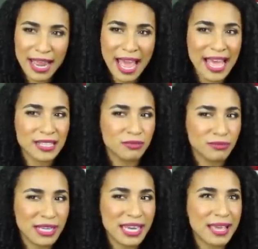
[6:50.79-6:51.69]
It has
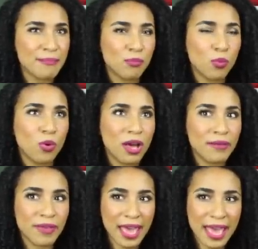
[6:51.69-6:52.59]
really more
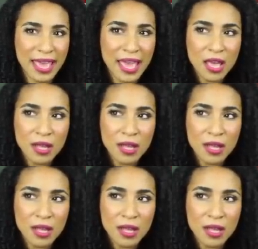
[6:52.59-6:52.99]
of I